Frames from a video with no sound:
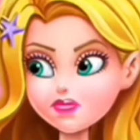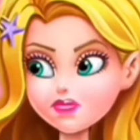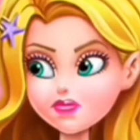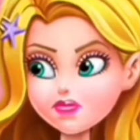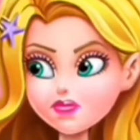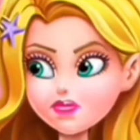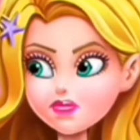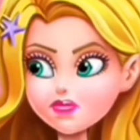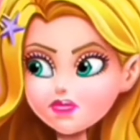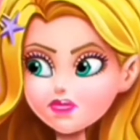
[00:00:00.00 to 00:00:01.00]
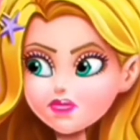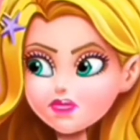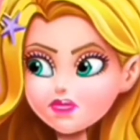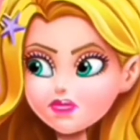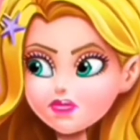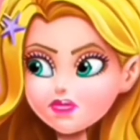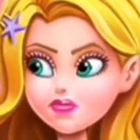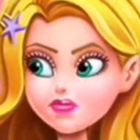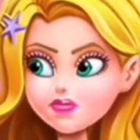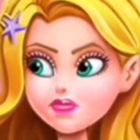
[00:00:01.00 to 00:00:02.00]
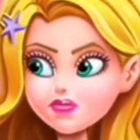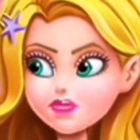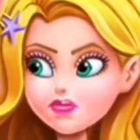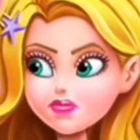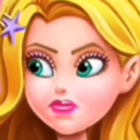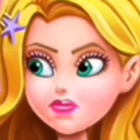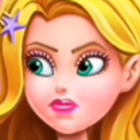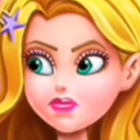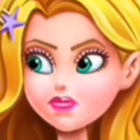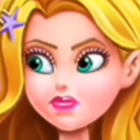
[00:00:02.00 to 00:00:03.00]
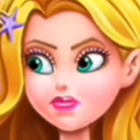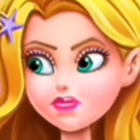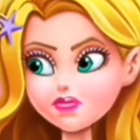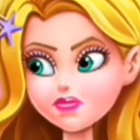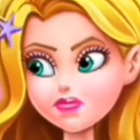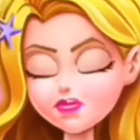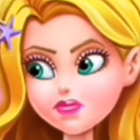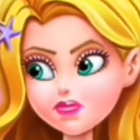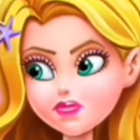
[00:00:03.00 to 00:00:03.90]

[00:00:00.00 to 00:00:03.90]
(not speaking)